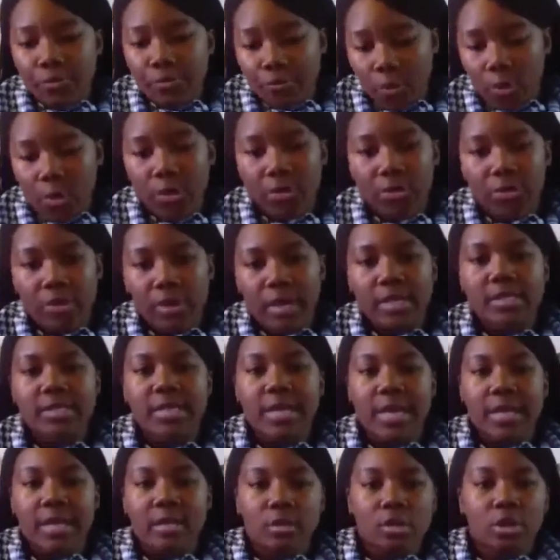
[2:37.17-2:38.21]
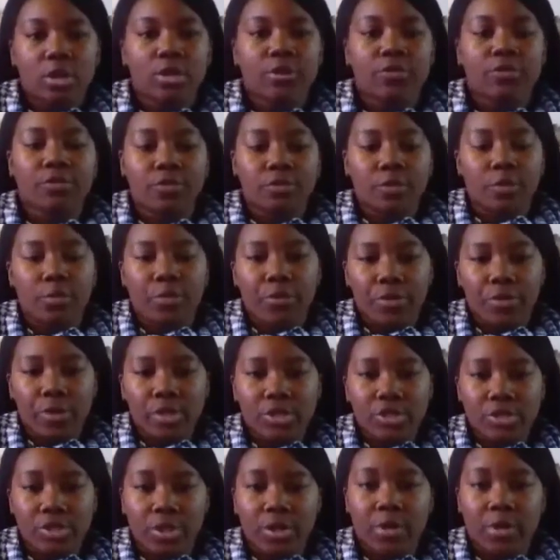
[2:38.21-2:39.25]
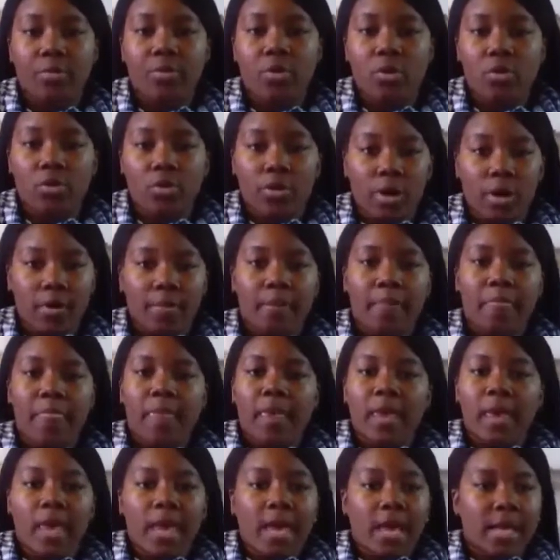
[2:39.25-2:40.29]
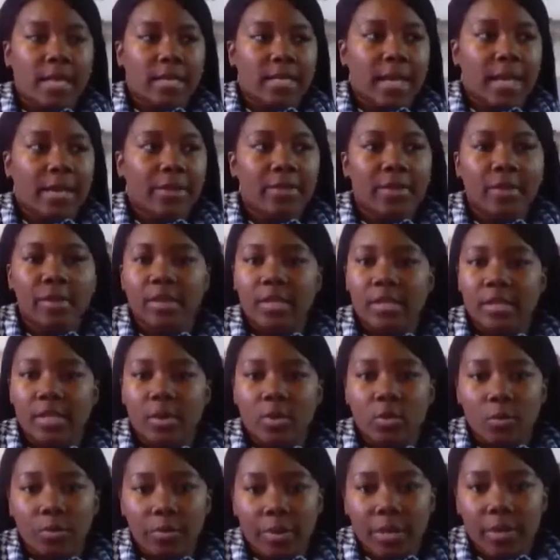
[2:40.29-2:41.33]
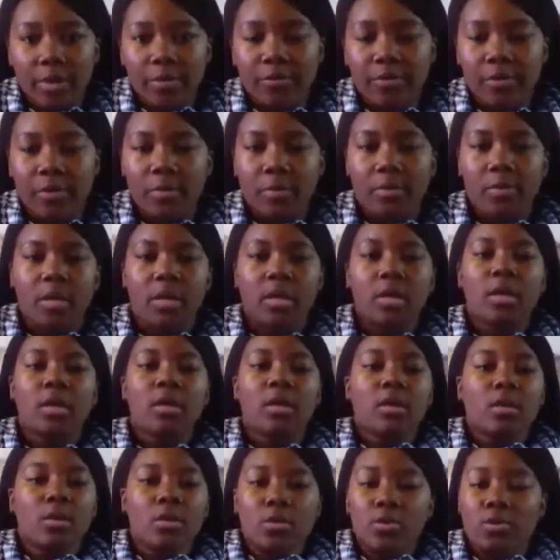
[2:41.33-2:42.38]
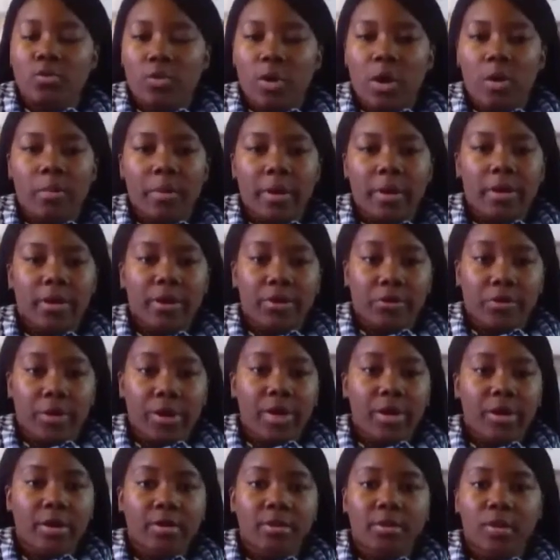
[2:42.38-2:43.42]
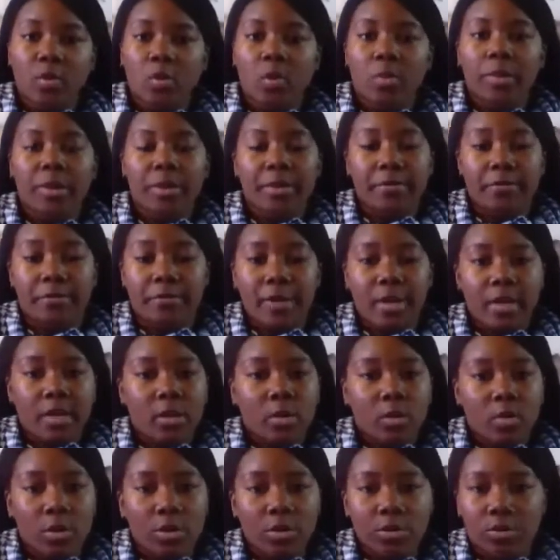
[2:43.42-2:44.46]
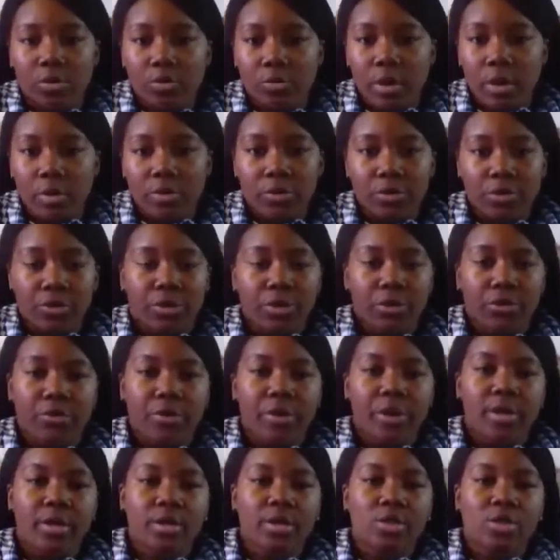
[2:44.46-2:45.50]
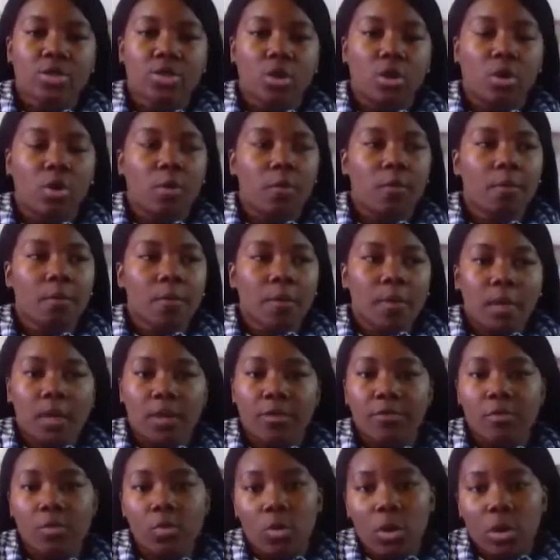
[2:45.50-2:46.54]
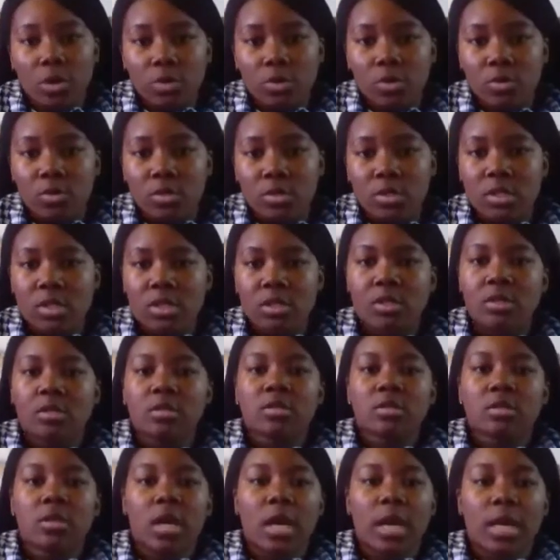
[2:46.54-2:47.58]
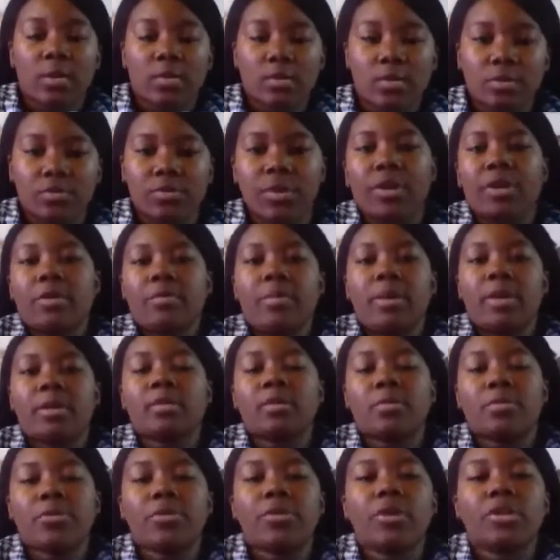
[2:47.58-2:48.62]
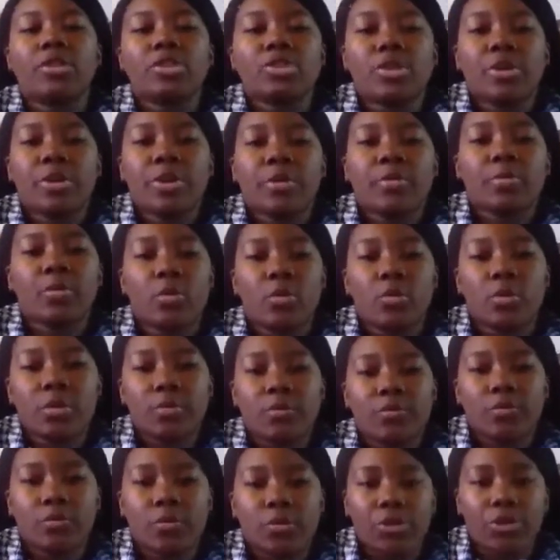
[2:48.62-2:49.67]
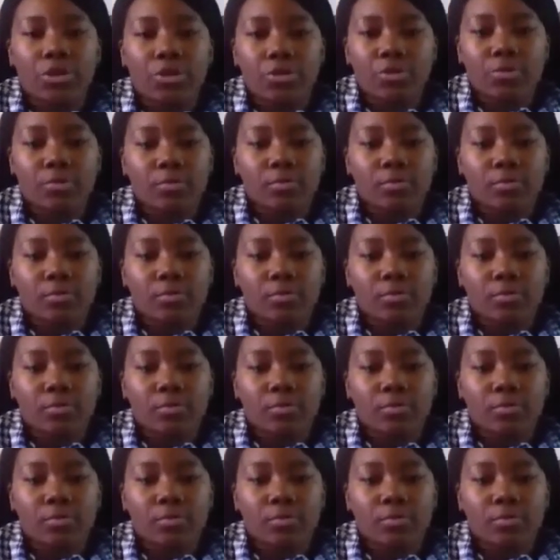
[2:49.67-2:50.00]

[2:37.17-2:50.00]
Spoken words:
four things that I learned from the pre-engineering program, and I think that they will benefit me throughout my career. They will benefit anyone throughout their career. So if you want those skills, I would recommend the pre-engineering program for you.